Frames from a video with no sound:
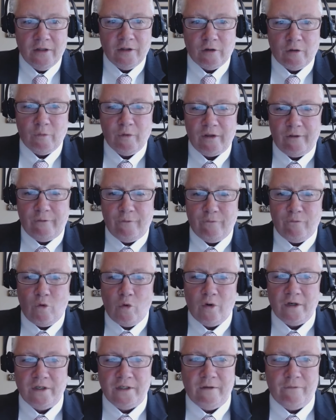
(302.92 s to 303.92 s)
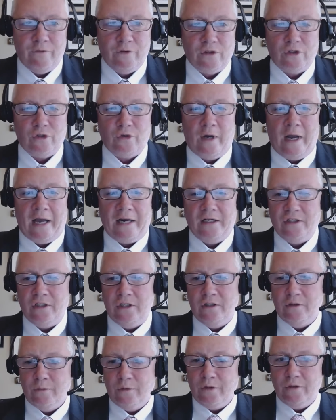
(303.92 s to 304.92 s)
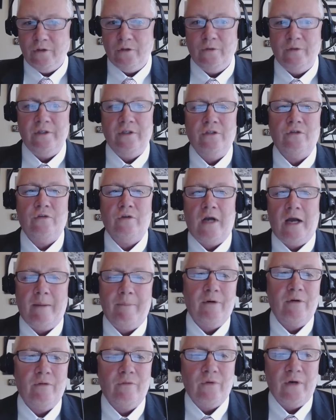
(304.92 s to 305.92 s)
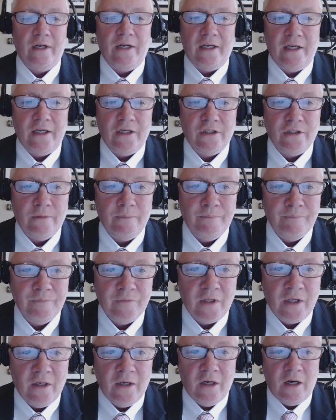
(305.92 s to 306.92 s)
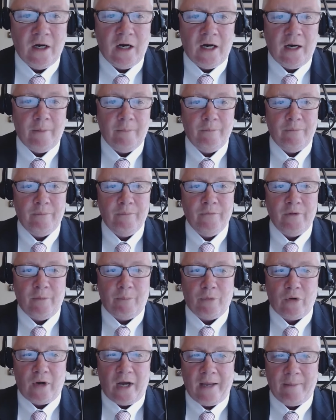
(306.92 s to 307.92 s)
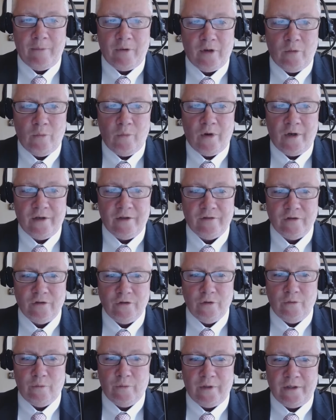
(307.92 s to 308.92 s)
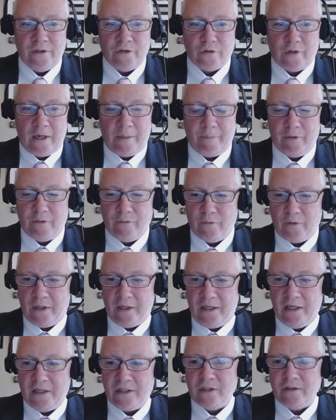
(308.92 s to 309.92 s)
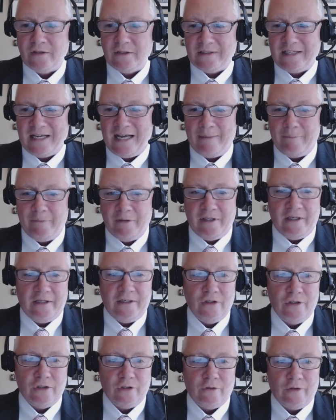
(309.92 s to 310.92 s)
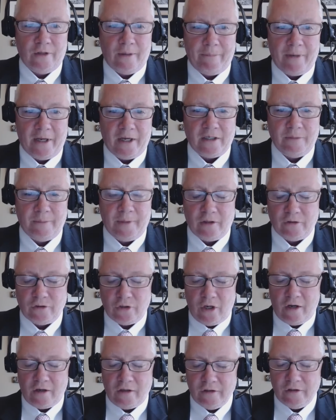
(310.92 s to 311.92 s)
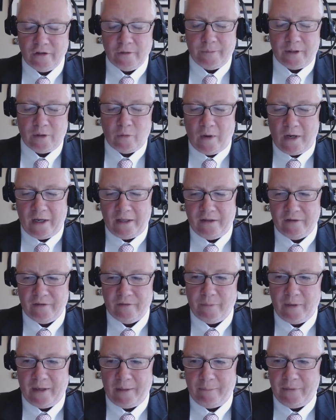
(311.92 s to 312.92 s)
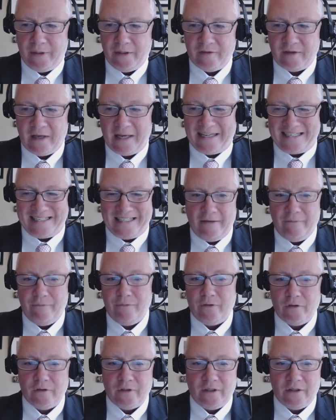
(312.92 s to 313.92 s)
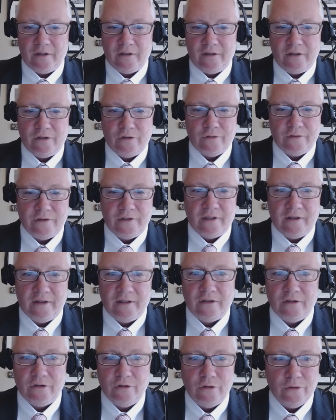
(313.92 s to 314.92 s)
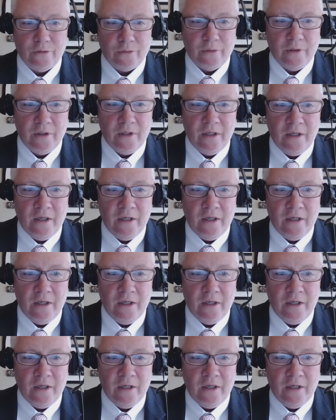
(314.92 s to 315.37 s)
There are really 4 different strategies when you're doing intraoperative radiation. The primary one is to do intraoperative radiation at the time of the initial lumpectomy, and I'll talk a little bit of why this might be scientifically an interesting thing to do.